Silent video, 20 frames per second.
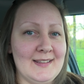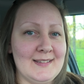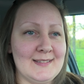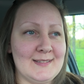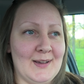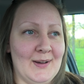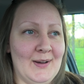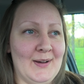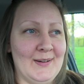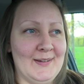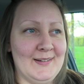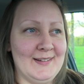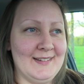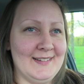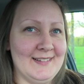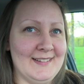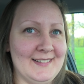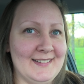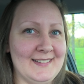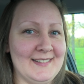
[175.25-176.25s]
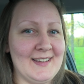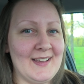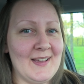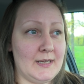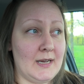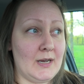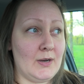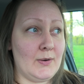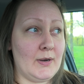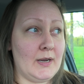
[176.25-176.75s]
So
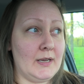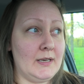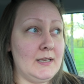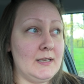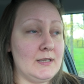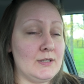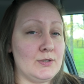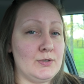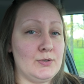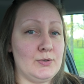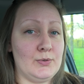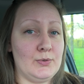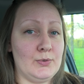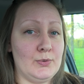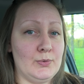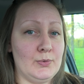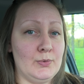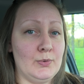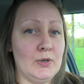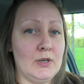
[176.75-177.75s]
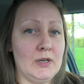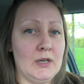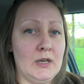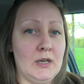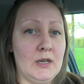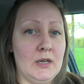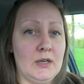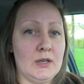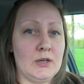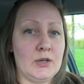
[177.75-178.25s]
now I need to
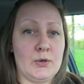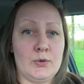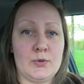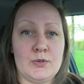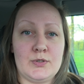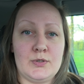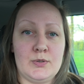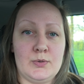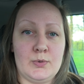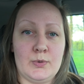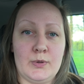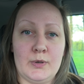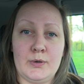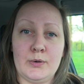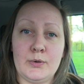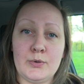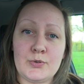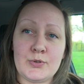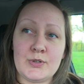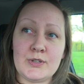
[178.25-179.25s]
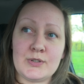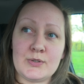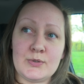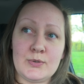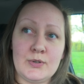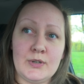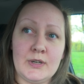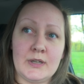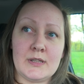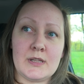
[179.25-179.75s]
go to the grocery
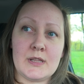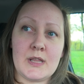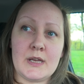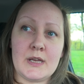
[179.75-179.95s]
store and